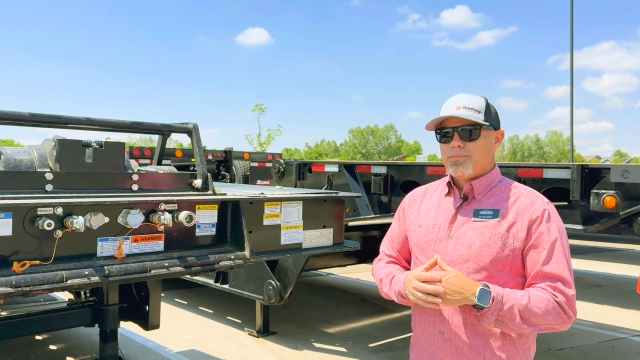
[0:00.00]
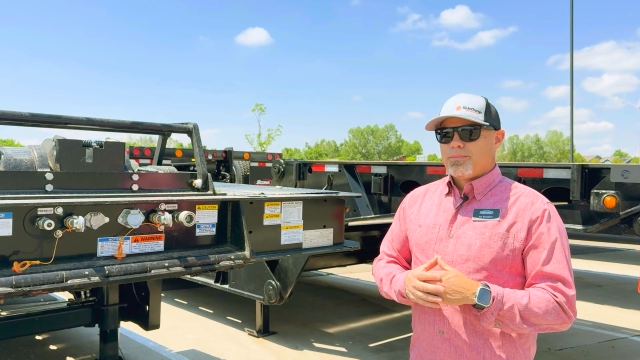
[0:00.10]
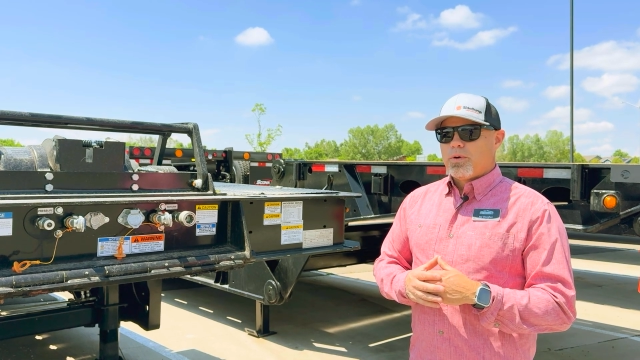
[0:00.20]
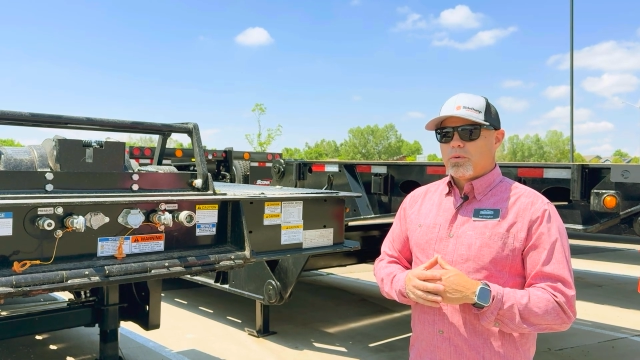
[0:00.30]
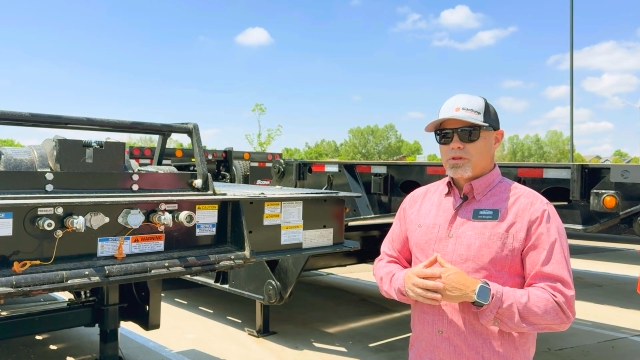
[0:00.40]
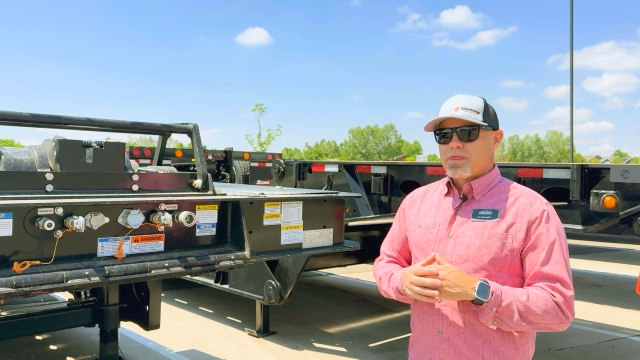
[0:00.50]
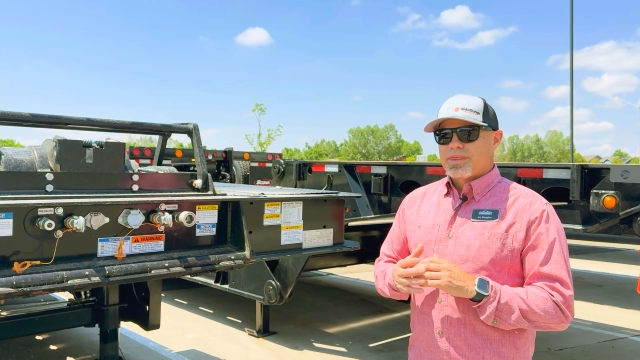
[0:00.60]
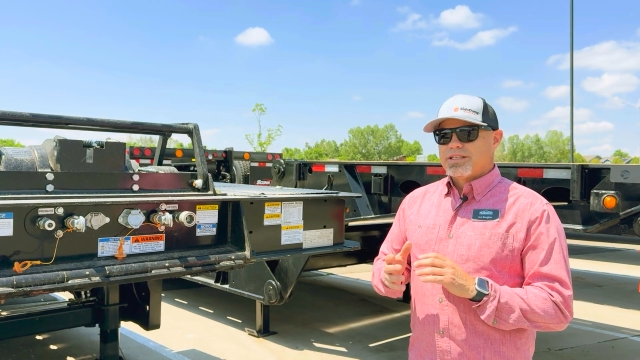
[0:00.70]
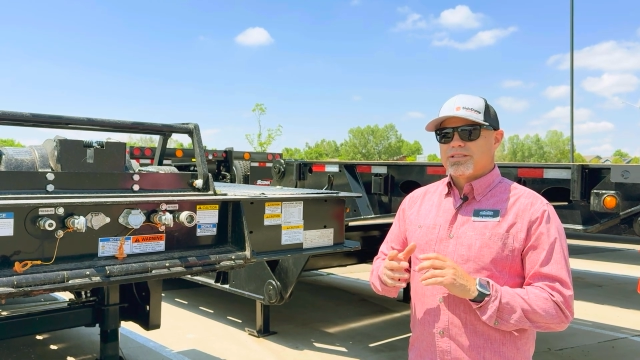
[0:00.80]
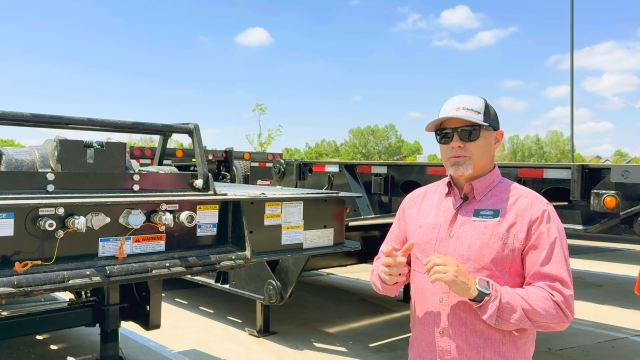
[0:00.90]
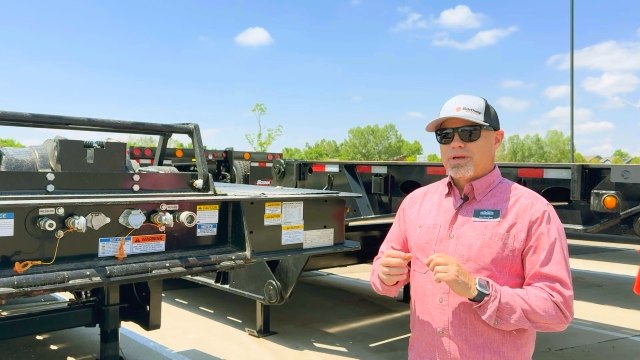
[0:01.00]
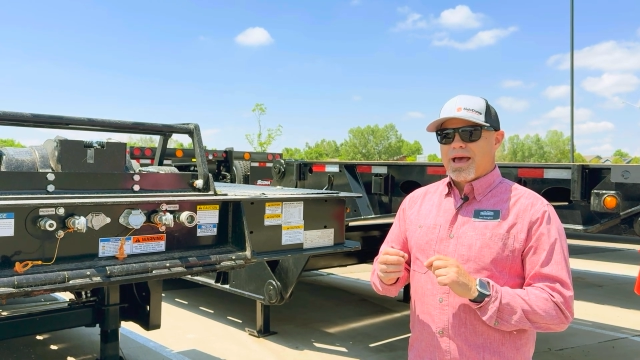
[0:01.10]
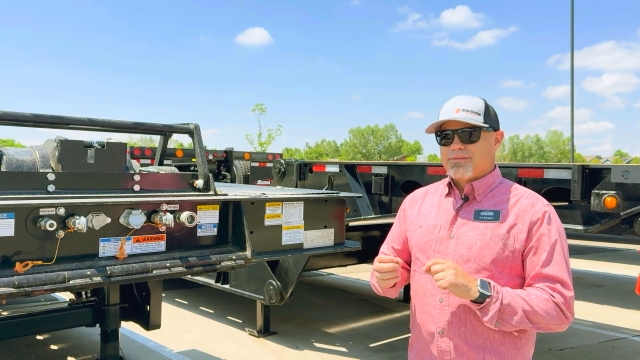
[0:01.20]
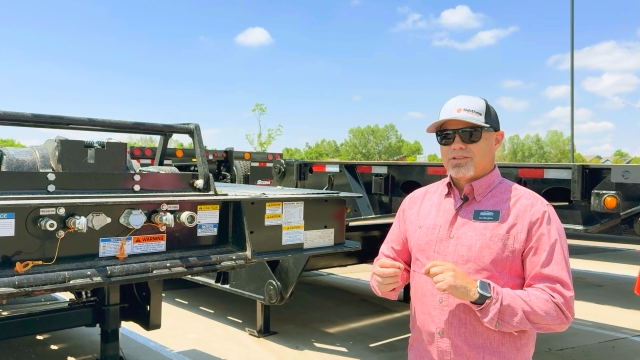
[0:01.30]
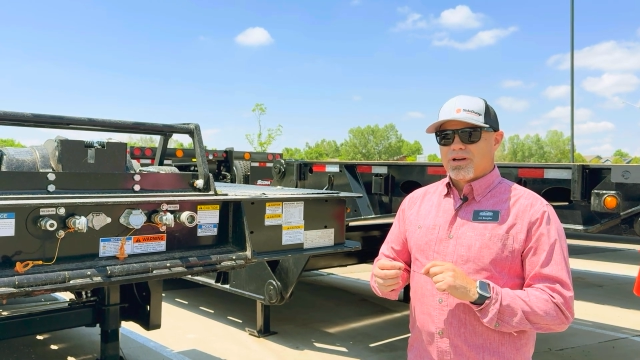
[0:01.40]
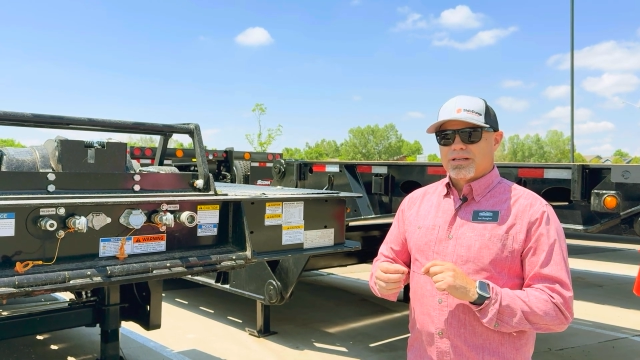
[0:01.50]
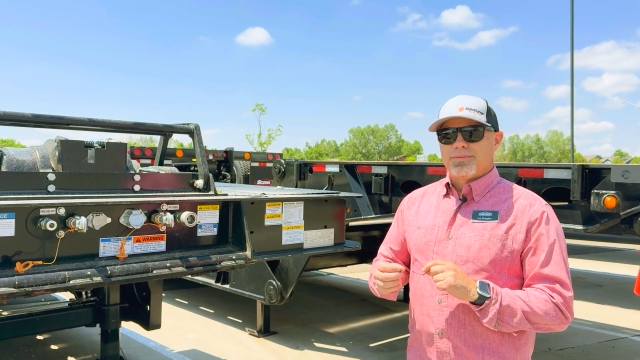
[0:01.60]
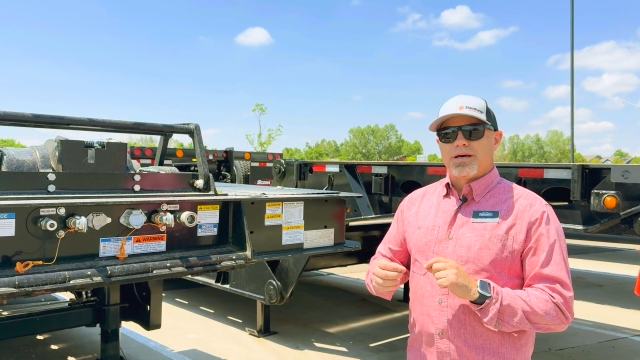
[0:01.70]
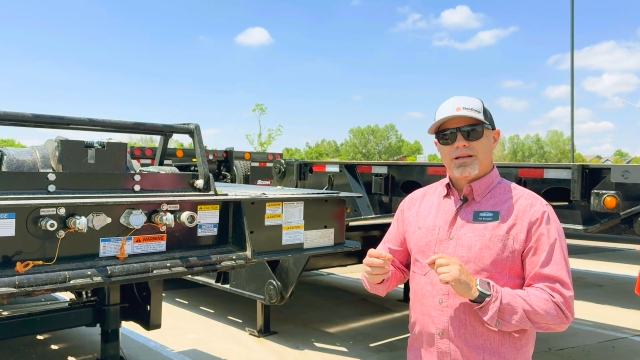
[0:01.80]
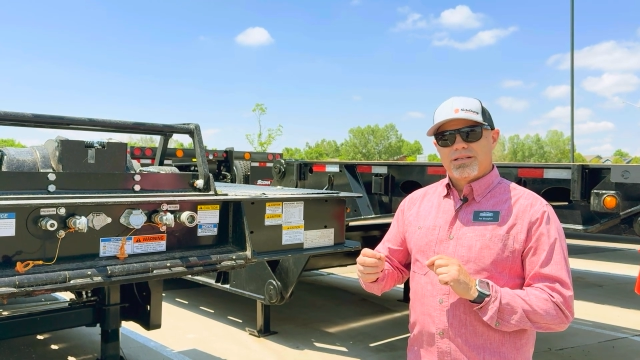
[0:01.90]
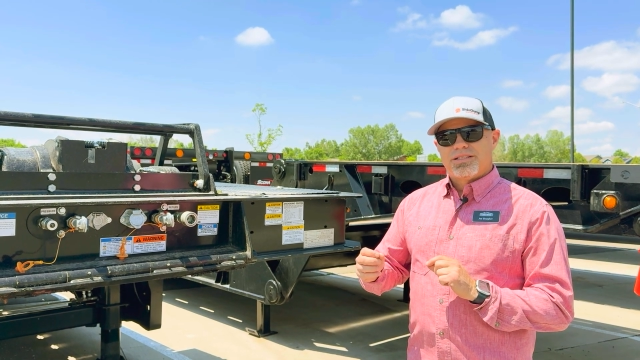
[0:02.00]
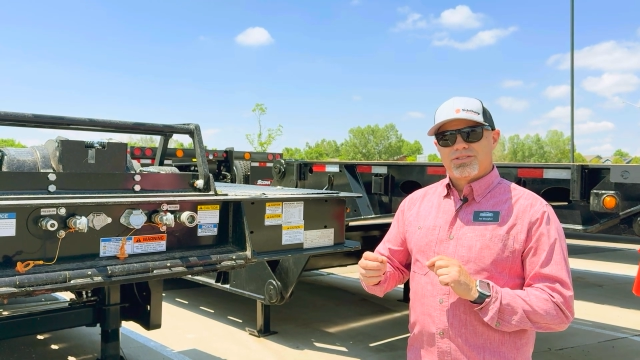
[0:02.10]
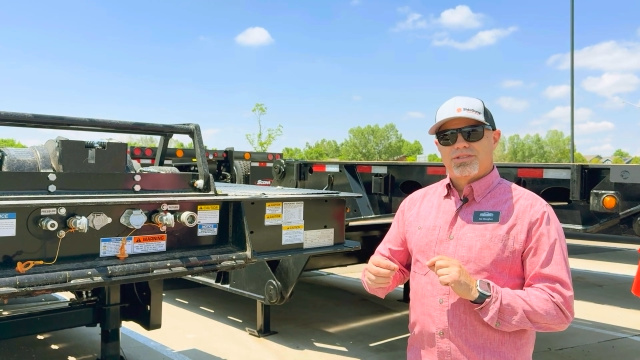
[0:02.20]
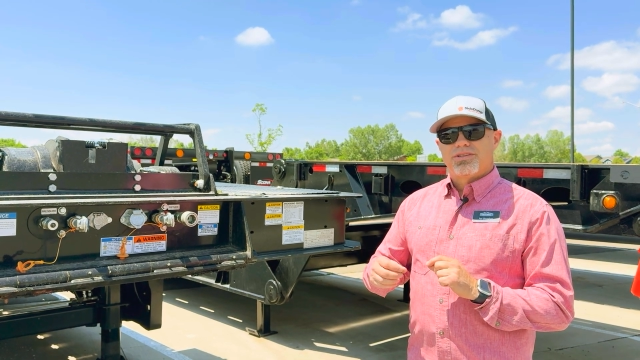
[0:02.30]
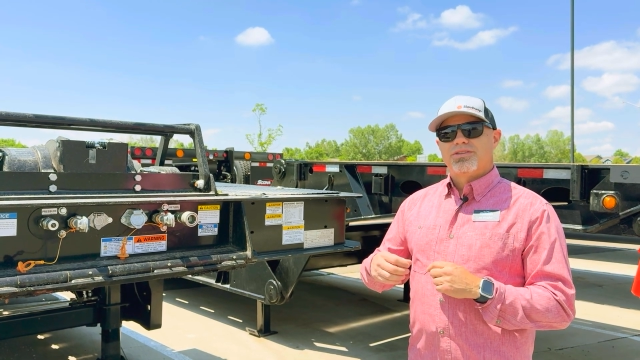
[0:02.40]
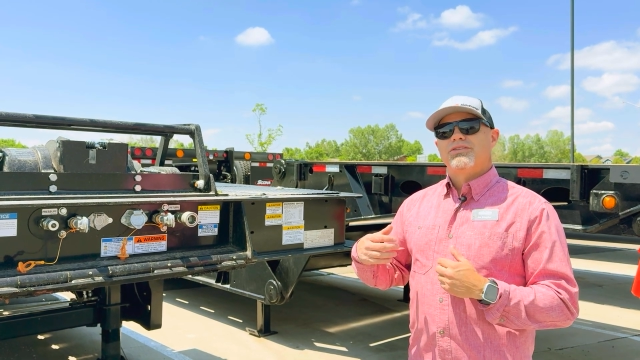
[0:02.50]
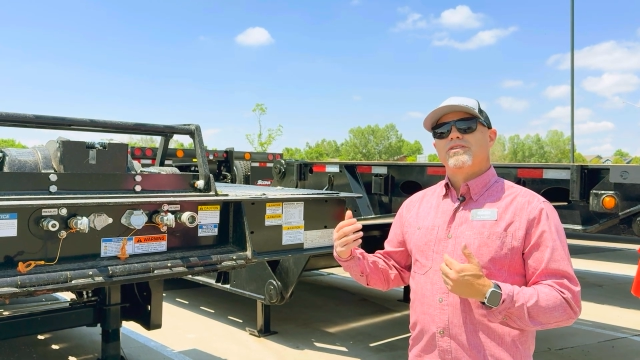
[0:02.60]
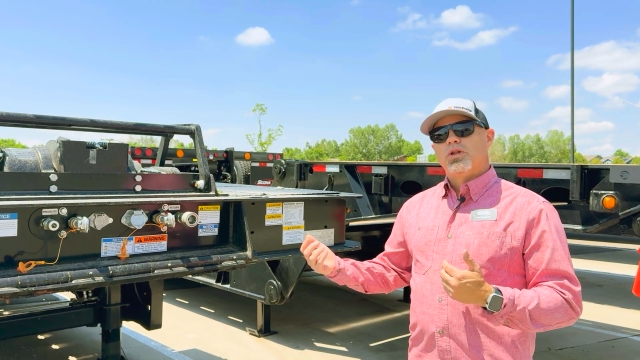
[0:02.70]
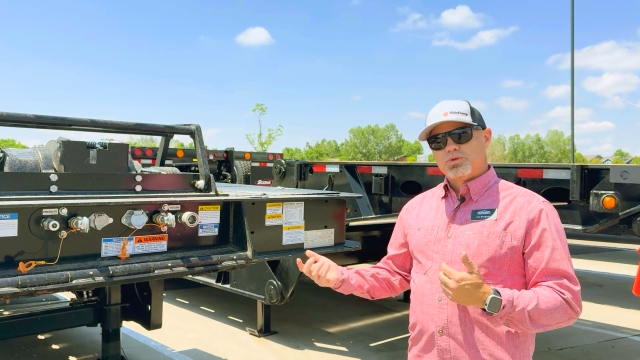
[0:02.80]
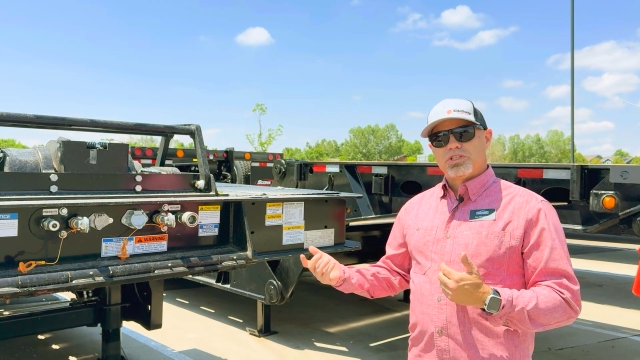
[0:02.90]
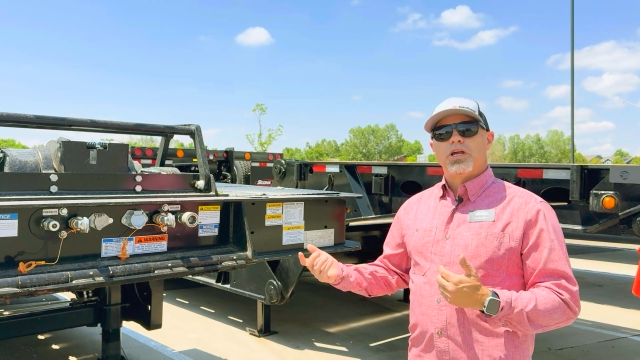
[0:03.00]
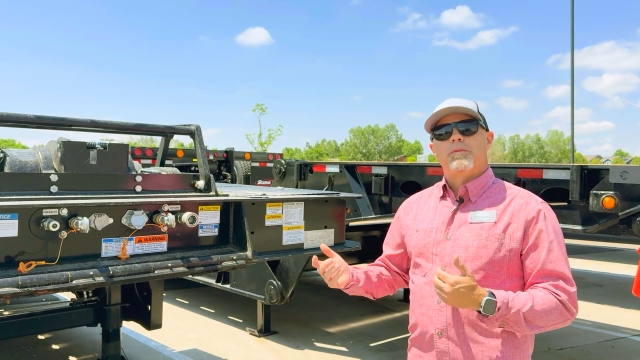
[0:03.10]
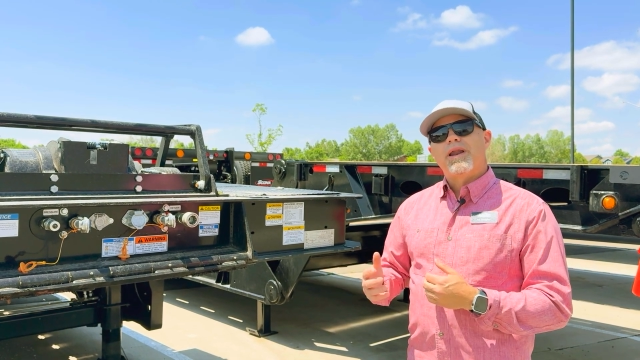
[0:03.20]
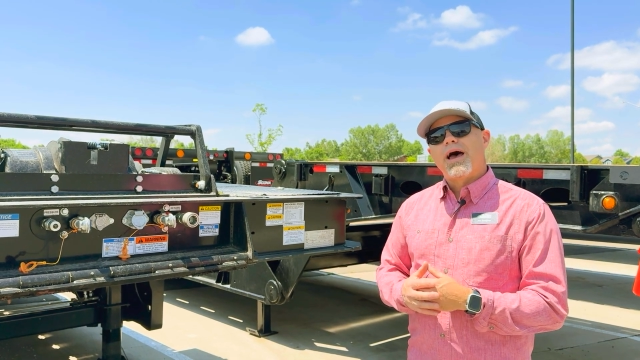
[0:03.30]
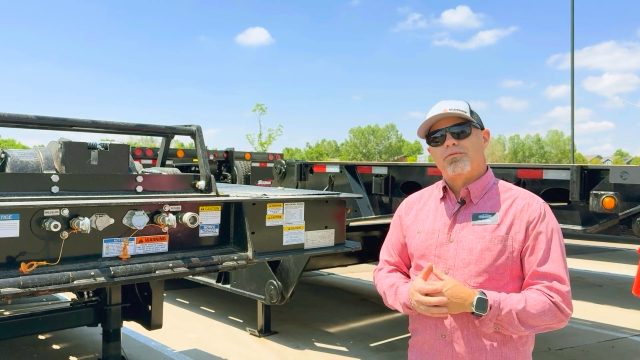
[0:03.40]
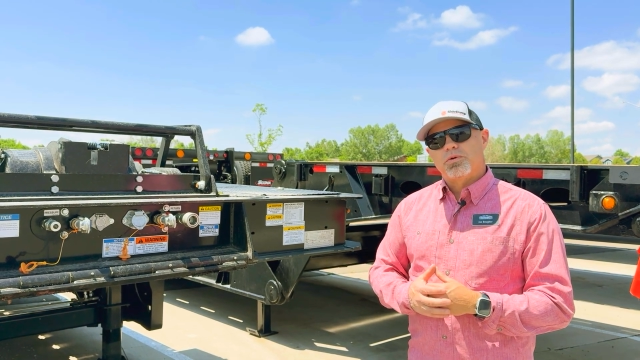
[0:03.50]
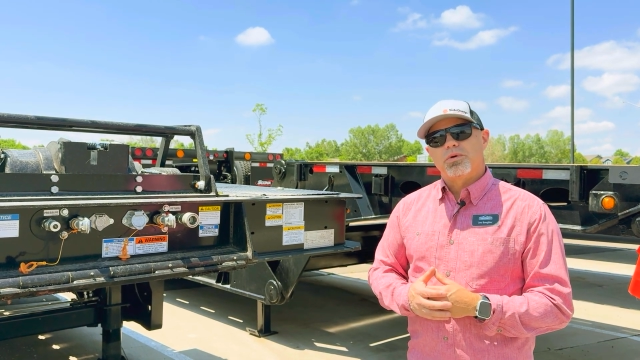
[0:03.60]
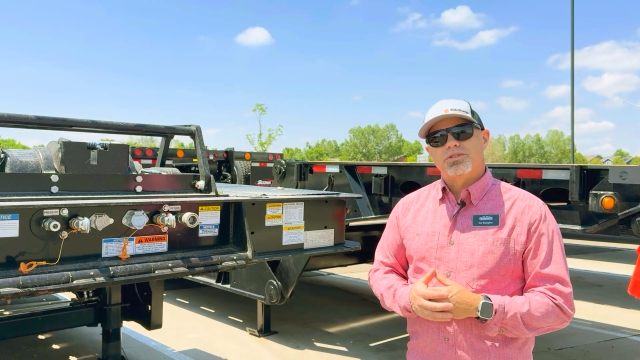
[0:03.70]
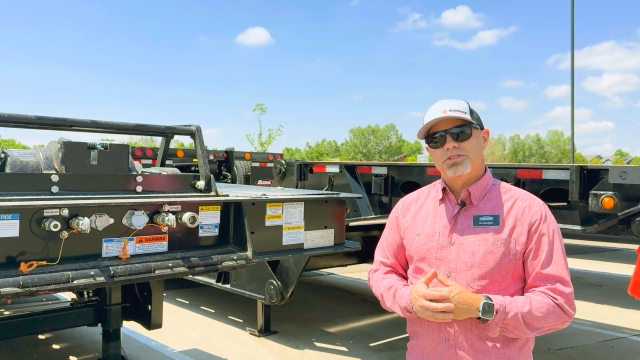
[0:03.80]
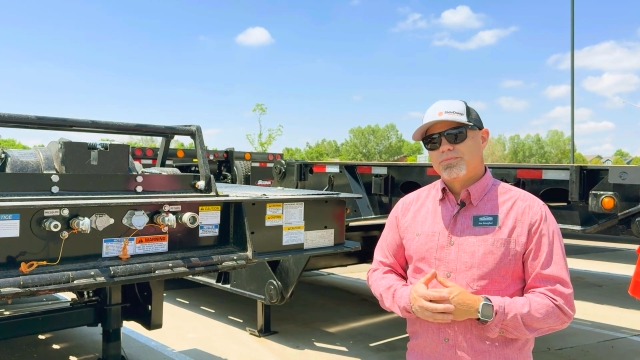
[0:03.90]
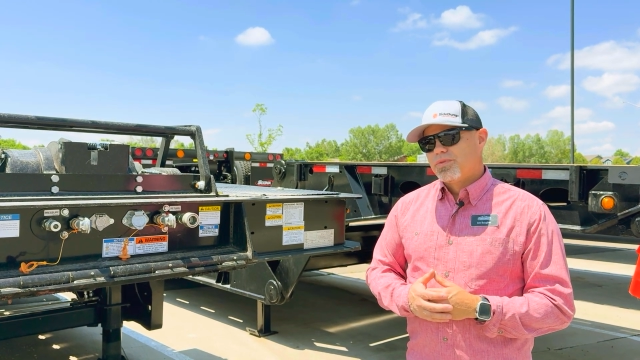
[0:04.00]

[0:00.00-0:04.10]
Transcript: But one of the things that we haven't talked about is load securement afterwards.